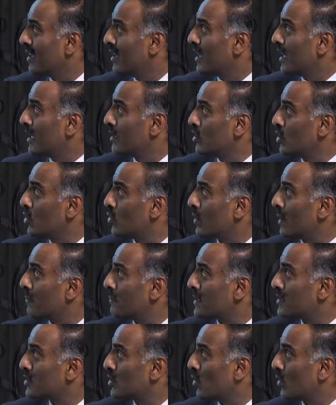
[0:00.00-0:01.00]
In Europe,
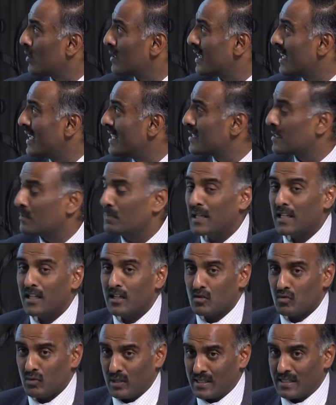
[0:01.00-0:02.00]
it's called
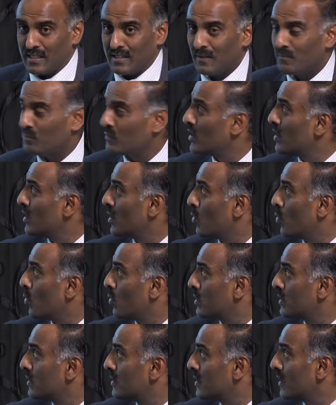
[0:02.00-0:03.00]
intermediate risk.
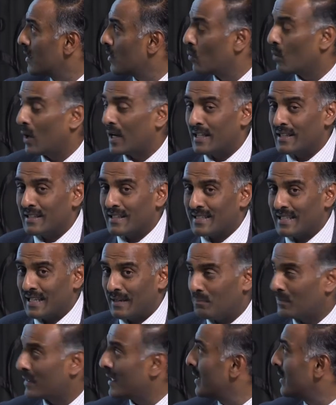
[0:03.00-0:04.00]
One and the
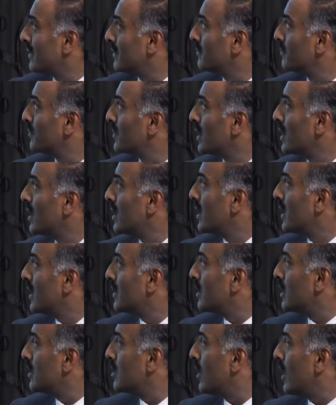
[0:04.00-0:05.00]
same thing. And
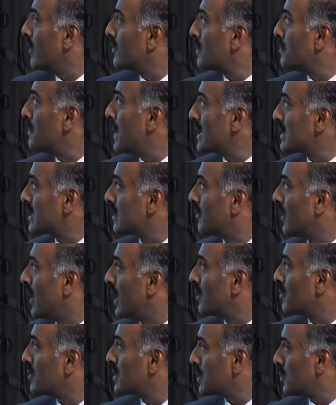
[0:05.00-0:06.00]
then you have the massive high
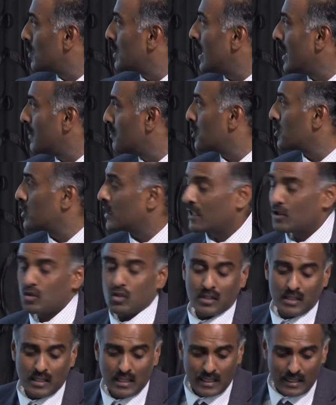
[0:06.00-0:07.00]
risk with
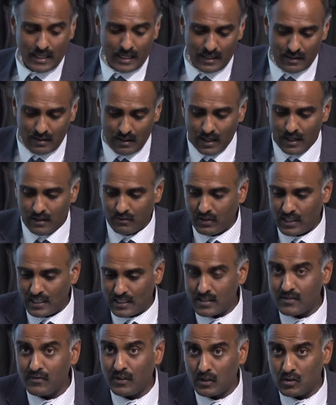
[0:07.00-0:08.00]
hypotension and RV
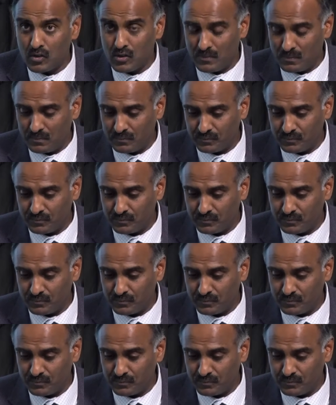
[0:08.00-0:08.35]
dysfunction.